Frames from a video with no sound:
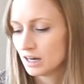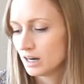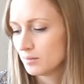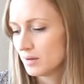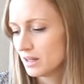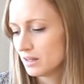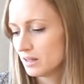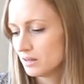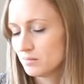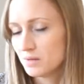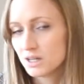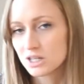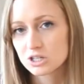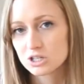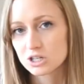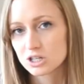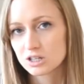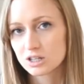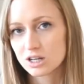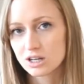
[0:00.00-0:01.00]
and then make
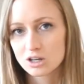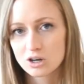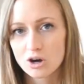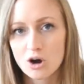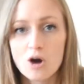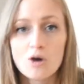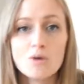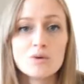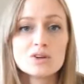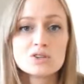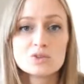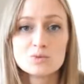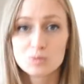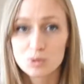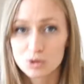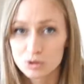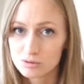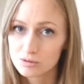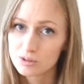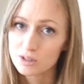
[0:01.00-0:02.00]
sure that you're always
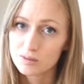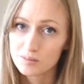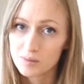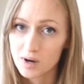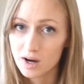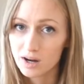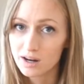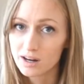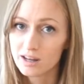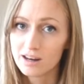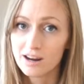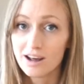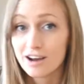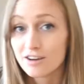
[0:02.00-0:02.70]
improving upon it